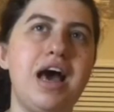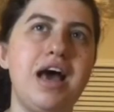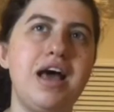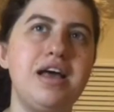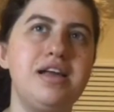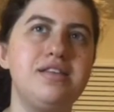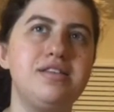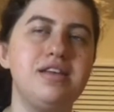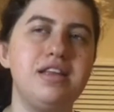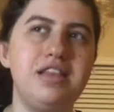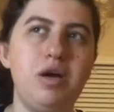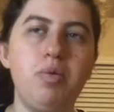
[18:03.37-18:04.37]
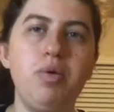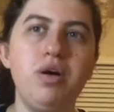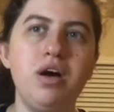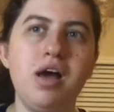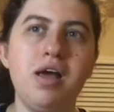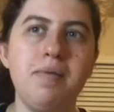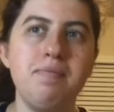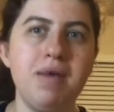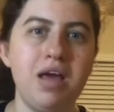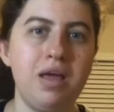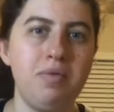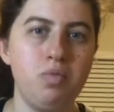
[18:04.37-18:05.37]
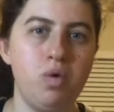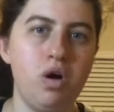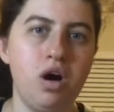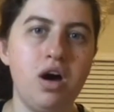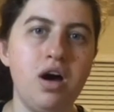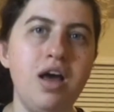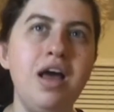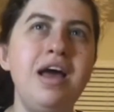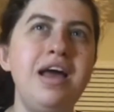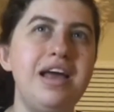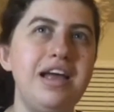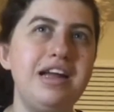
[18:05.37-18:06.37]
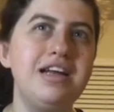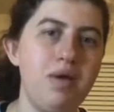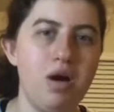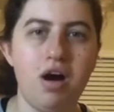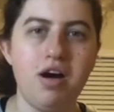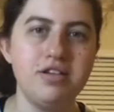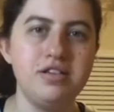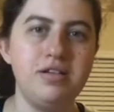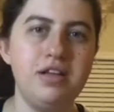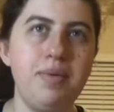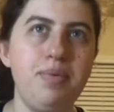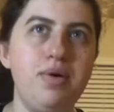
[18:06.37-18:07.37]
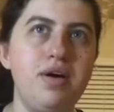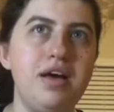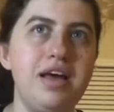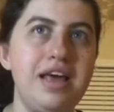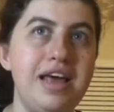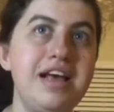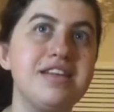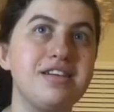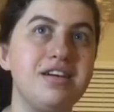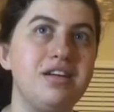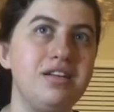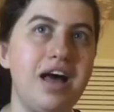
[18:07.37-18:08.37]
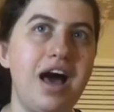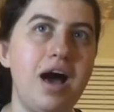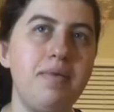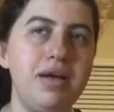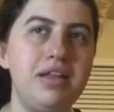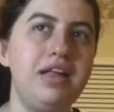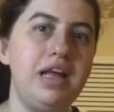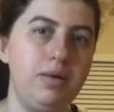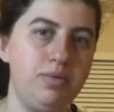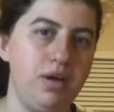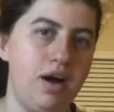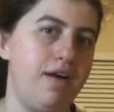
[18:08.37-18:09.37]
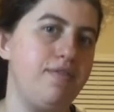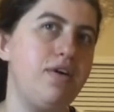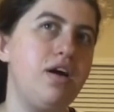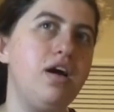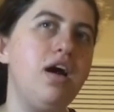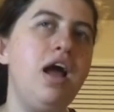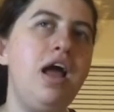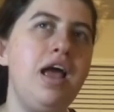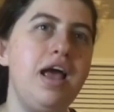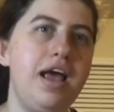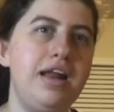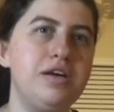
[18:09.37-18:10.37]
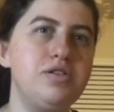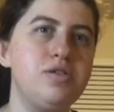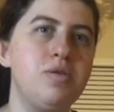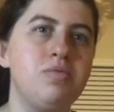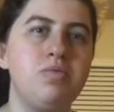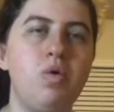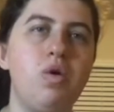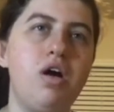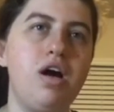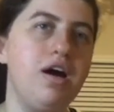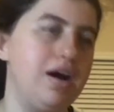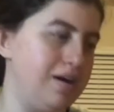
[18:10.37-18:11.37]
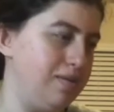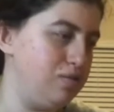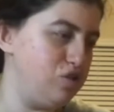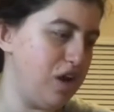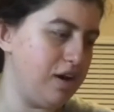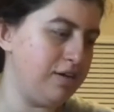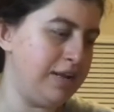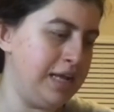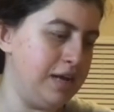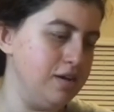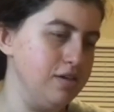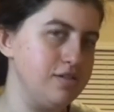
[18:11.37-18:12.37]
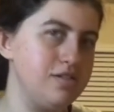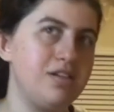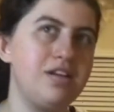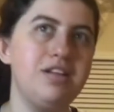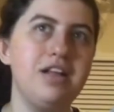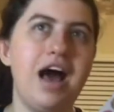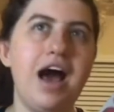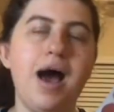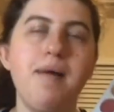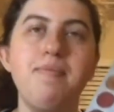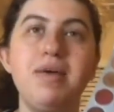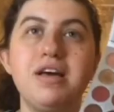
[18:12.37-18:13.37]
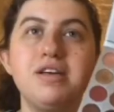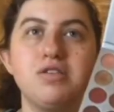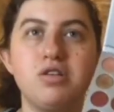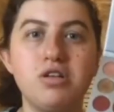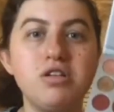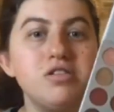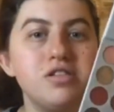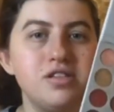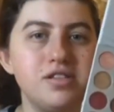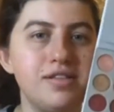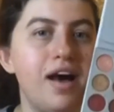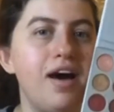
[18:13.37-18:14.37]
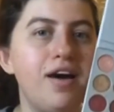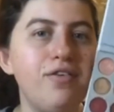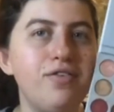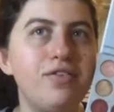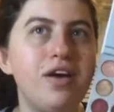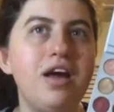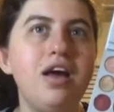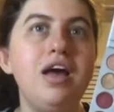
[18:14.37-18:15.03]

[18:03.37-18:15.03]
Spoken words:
that they would put Mary Moore in Austin. They put his collab in the Ipsy offer, and also more of Jaclyn Hill's collab, because her stuff